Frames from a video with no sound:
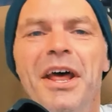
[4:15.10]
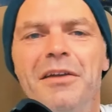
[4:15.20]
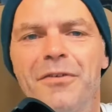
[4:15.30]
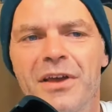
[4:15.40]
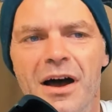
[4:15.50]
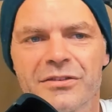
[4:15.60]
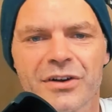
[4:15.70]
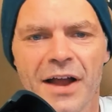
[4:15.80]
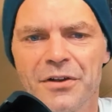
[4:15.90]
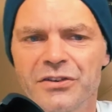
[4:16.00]
for the Oscar,
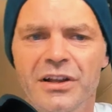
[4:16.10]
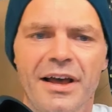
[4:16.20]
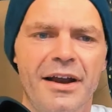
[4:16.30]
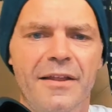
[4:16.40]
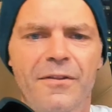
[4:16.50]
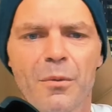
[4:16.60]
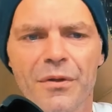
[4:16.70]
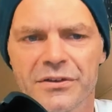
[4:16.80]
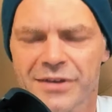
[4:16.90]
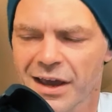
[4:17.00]
and they're delighted that they won the
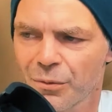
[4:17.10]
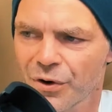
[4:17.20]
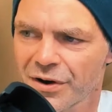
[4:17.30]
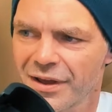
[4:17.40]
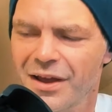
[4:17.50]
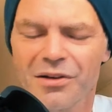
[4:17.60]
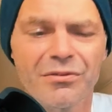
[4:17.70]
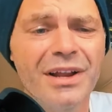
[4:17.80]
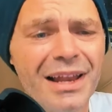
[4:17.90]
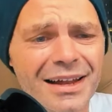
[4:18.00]
SAG award.
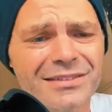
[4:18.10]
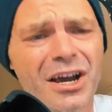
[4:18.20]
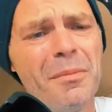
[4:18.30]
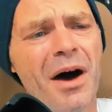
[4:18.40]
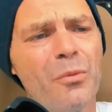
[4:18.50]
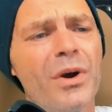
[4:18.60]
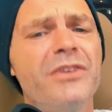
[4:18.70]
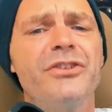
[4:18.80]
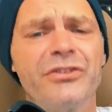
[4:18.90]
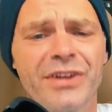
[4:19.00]
Really, lads? Come on. Where's
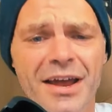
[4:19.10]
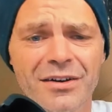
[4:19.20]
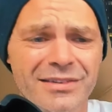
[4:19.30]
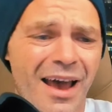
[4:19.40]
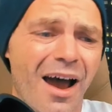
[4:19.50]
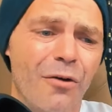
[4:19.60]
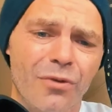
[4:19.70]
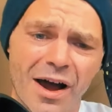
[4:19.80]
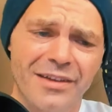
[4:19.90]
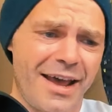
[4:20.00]
your standards?
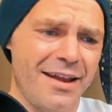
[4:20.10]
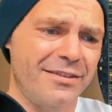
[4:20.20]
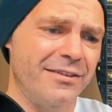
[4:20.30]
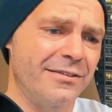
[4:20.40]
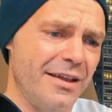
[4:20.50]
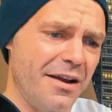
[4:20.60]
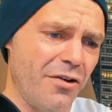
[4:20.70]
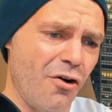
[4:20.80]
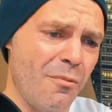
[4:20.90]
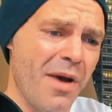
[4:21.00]
Ron Dennis is sitting at
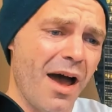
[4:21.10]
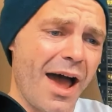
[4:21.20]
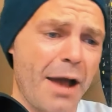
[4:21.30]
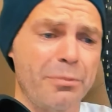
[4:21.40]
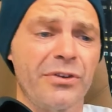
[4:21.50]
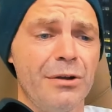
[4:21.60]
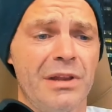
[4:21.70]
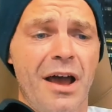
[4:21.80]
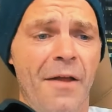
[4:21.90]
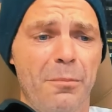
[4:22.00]
home, absolutely
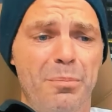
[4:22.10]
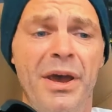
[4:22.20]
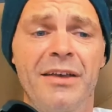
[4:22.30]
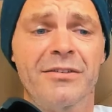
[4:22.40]
on the piss, I'd